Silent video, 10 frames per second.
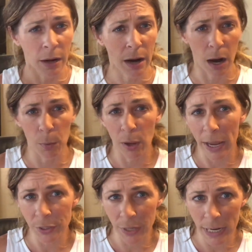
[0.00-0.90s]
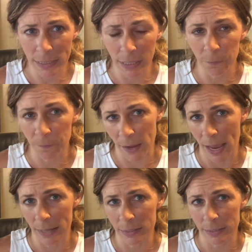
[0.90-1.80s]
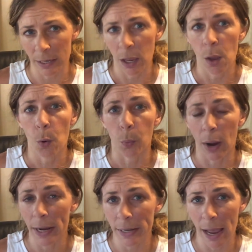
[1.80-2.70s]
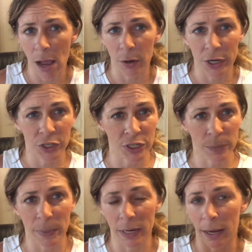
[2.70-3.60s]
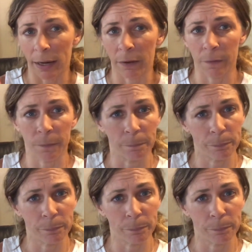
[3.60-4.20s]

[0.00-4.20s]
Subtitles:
Carbohydrates and fats right now can just be kind of